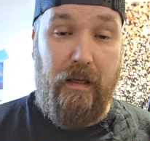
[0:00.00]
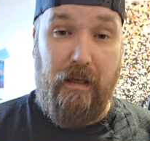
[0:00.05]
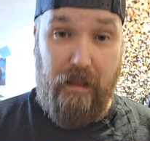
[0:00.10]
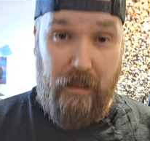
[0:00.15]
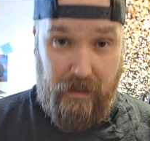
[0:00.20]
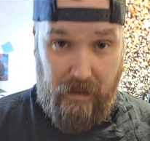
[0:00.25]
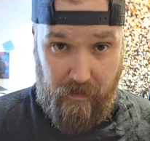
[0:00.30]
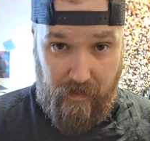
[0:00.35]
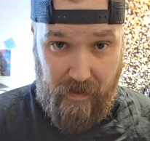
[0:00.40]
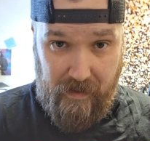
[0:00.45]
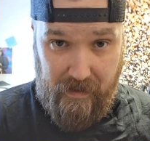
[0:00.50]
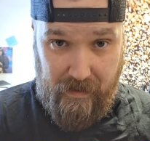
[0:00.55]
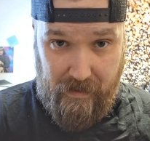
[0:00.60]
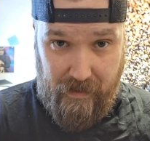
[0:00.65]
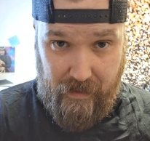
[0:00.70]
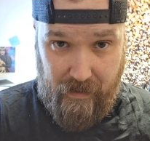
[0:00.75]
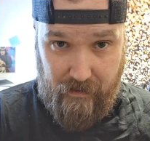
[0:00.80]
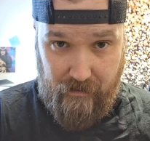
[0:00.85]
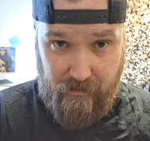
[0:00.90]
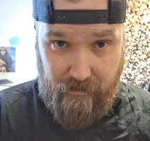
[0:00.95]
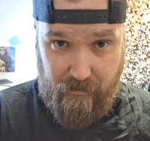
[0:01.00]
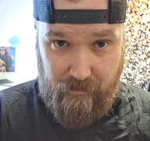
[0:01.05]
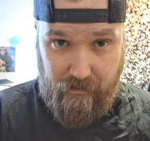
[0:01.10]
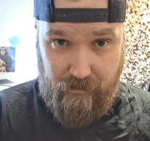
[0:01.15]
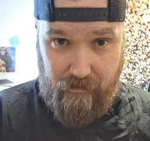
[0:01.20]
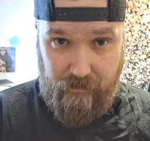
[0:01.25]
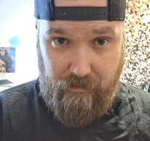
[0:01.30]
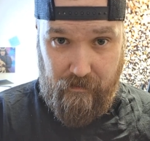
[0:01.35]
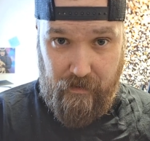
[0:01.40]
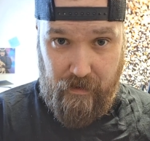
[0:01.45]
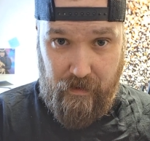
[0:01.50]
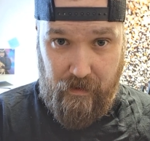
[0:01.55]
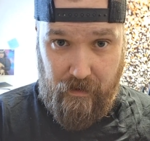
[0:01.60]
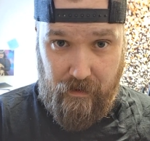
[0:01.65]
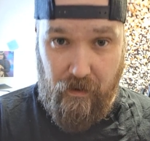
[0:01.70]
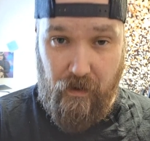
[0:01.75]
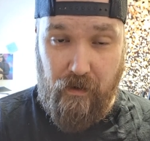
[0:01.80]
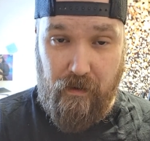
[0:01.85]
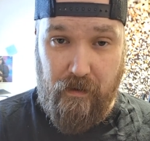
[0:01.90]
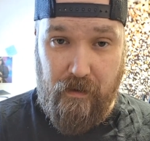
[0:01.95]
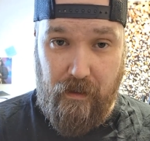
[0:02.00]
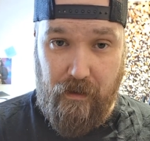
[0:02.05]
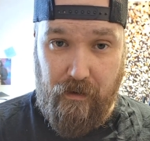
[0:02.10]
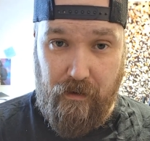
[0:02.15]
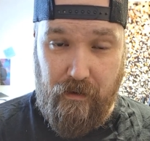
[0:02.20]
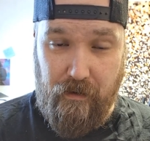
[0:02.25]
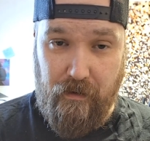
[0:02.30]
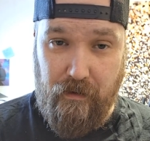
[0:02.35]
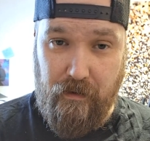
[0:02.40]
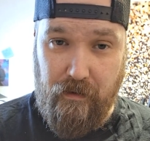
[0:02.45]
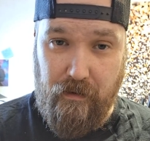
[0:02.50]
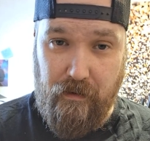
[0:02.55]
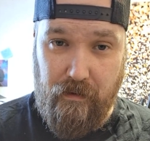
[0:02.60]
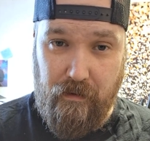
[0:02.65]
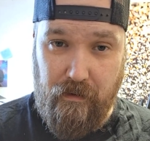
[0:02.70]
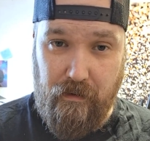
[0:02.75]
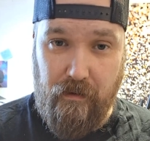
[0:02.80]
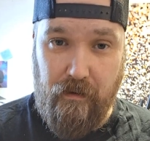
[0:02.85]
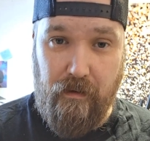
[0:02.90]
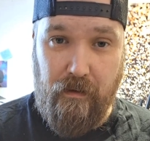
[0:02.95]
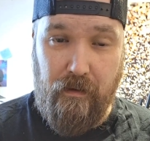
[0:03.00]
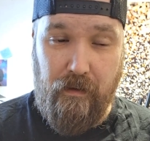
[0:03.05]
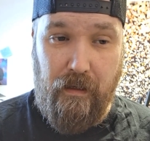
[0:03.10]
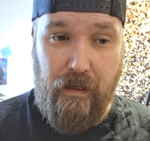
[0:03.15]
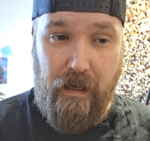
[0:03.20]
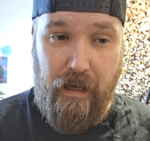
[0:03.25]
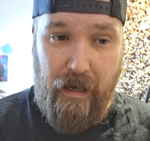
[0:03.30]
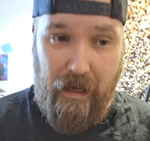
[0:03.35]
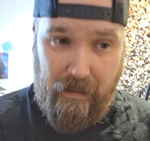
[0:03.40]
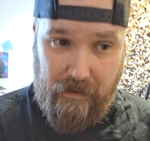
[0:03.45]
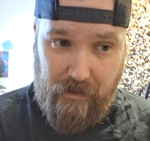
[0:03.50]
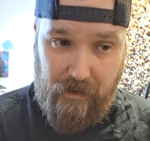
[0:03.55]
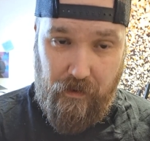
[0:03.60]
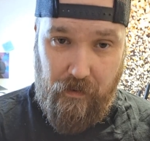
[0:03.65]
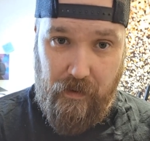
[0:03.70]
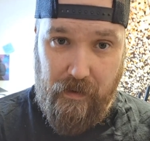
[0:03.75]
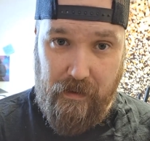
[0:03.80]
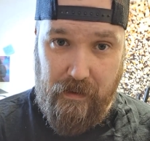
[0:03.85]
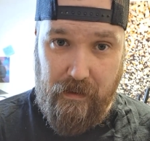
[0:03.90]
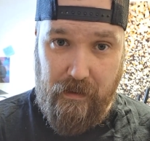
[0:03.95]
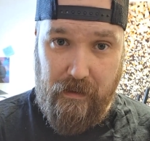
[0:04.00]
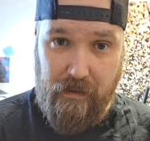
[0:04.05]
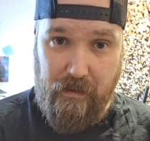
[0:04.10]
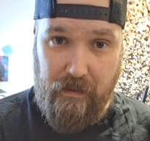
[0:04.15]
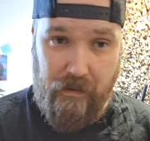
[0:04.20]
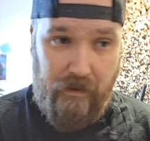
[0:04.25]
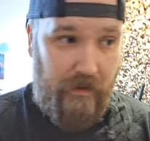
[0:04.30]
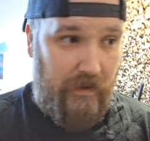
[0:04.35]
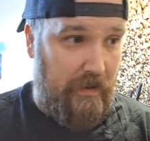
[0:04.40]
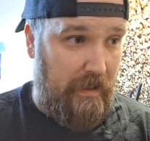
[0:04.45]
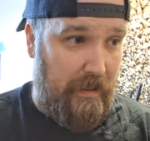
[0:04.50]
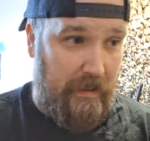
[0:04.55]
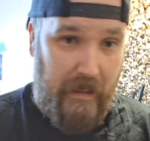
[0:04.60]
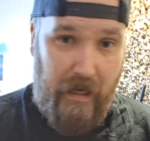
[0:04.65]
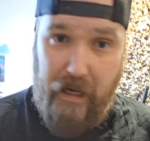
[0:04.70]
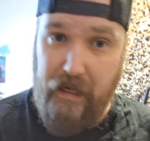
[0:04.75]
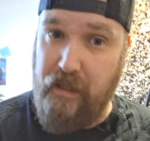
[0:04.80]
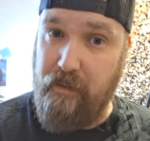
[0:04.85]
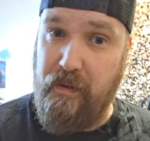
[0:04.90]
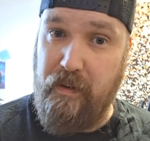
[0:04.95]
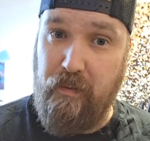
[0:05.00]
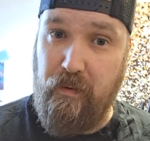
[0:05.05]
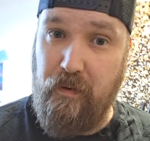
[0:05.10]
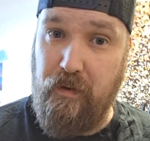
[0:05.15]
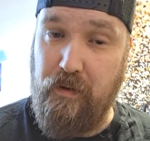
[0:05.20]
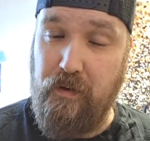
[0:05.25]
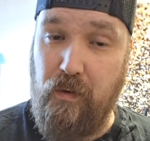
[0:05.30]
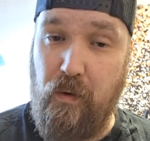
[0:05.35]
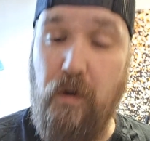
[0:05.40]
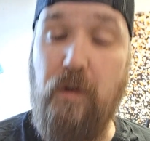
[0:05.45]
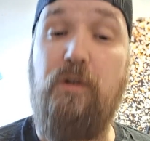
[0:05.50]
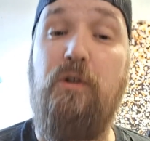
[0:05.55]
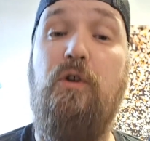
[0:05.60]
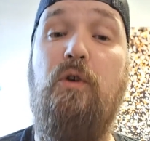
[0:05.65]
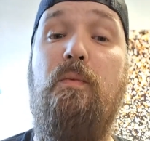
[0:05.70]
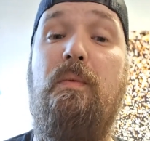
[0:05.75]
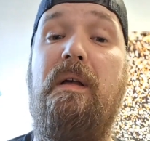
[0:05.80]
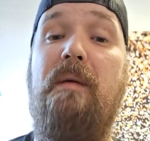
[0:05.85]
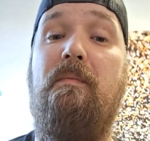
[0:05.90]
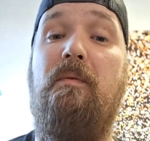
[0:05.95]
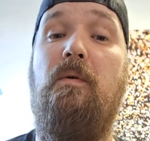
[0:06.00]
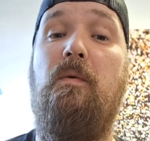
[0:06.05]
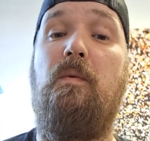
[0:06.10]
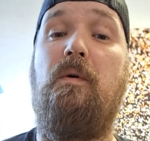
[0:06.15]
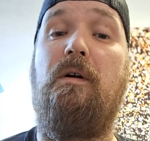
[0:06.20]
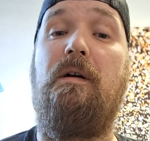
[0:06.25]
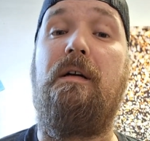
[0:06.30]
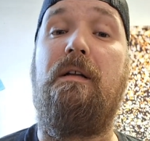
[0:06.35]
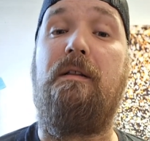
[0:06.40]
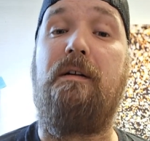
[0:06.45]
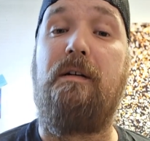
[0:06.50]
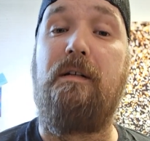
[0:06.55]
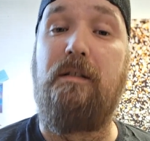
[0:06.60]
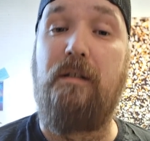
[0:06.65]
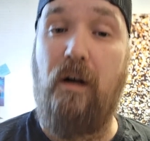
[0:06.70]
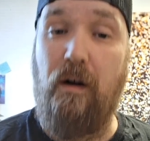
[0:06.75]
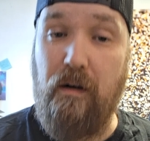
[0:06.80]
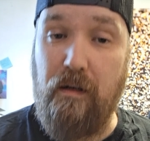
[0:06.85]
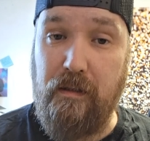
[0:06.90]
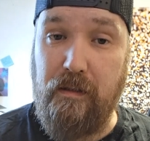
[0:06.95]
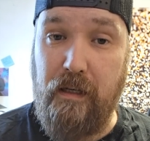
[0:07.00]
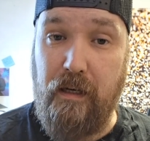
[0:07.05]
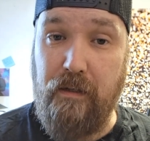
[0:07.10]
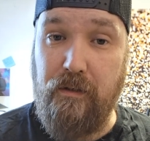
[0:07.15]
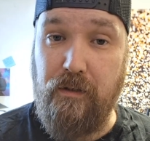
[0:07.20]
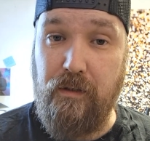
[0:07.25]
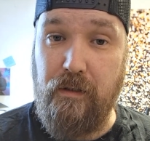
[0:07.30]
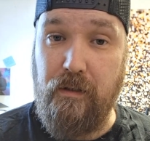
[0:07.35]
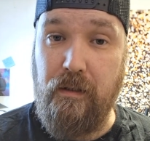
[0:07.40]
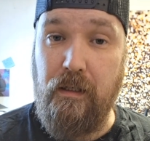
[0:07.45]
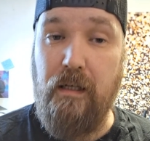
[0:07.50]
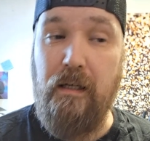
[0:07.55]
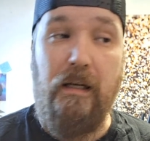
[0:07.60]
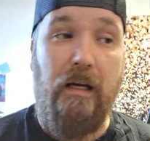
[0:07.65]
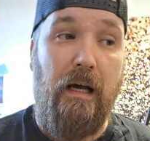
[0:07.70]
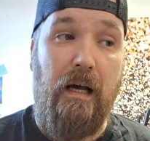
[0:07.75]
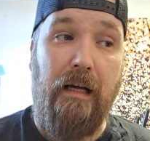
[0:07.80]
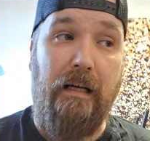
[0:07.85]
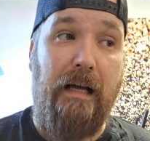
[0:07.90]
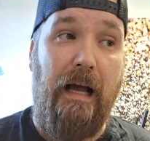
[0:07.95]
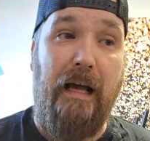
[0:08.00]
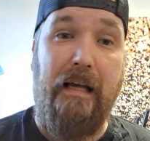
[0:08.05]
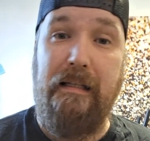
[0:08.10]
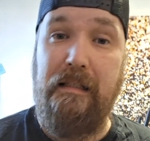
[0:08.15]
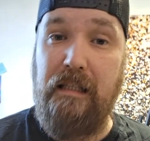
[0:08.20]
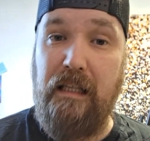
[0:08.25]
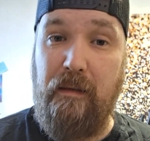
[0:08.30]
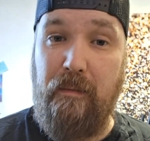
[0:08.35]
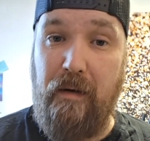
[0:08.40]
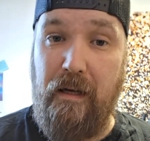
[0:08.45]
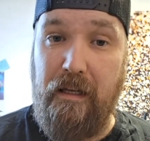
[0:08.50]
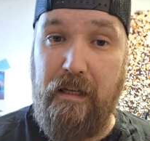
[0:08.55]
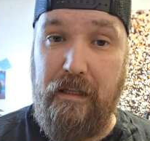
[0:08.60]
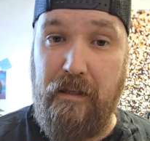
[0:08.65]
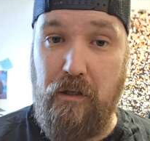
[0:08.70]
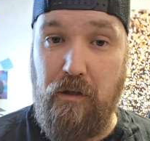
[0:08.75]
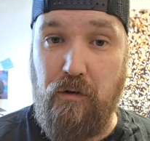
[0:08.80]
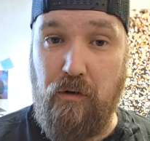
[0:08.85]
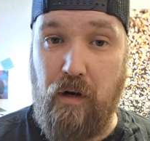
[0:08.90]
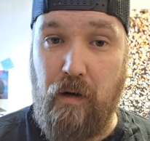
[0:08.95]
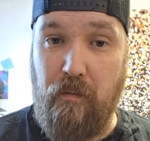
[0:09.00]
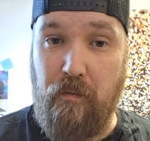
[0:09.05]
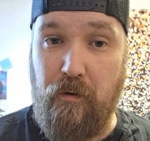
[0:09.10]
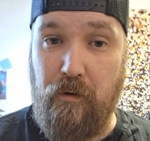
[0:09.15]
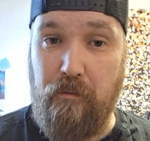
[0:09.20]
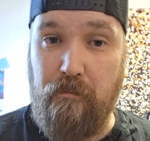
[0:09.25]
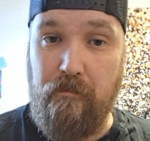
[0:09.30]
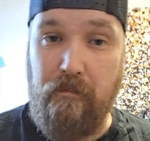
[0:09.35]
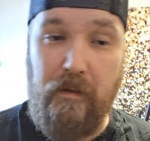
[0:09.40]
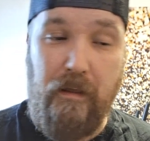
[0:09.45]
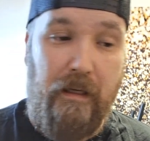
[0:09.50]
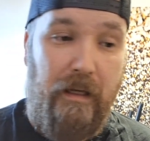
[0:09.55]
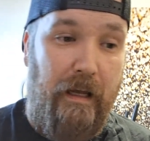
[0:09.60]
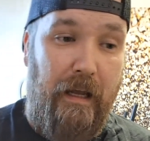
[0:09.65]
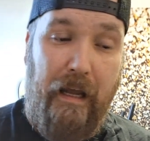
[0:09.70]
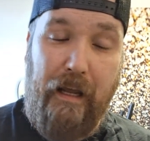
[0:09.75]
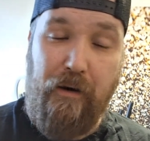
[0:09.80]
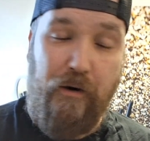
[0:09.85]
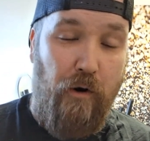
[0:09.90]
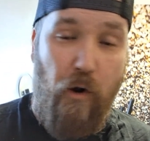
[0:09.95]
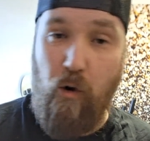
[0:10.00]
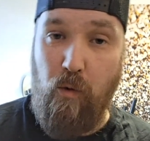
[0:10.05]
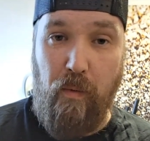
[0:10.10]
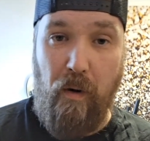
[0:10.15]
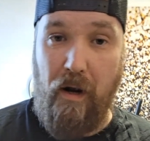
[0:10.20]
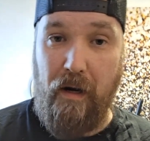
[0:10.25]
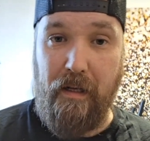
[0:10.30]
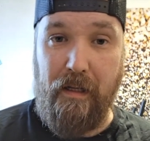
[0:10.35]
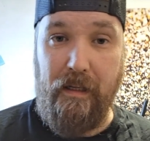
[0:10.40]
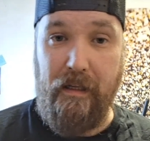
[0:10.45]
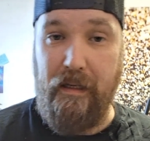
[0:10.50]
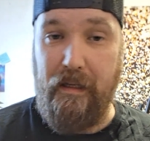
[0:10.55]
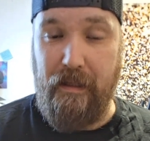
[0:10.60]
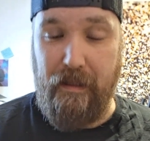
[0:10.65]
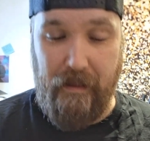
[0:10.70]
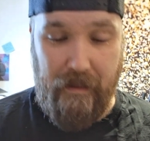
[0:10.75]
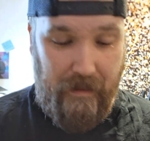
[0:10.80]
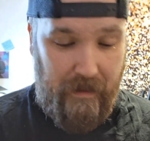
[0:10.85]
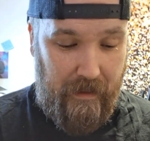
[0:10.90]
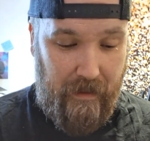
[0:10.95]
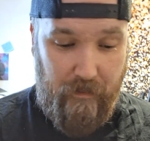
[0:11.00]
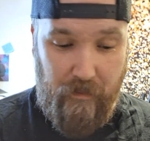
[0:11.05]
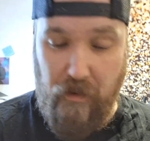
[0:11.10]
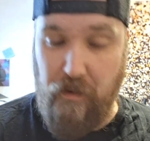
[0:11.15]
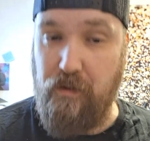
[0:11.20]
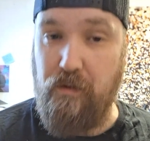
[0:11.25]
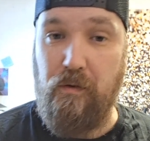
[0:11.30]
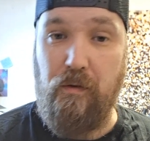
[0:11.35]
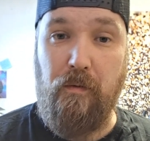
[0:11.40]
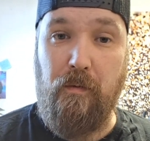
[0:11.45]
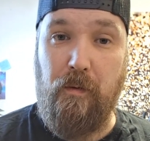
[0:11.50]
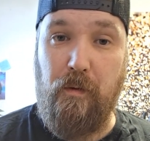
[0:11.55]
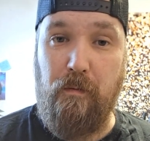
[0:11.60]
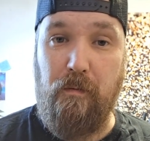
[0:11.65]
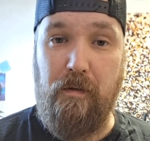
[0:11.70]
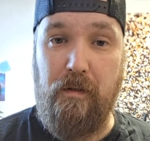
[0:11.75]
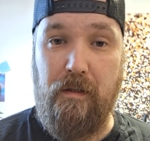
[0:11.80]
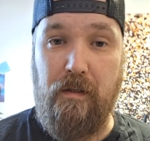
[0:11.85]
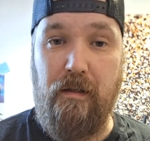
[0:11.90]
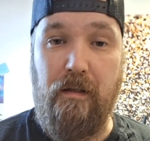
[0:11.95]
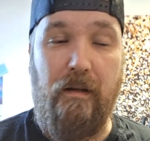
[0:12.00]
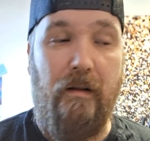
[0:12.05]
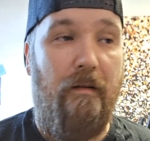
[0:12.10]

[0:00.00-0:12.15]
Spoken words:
It's a busy day in Guitar Center. As it always is, because there's like 90 people in the store, 2 people working the guitar section, a guy sleeping in the drum room, and nobody in the musical rooms.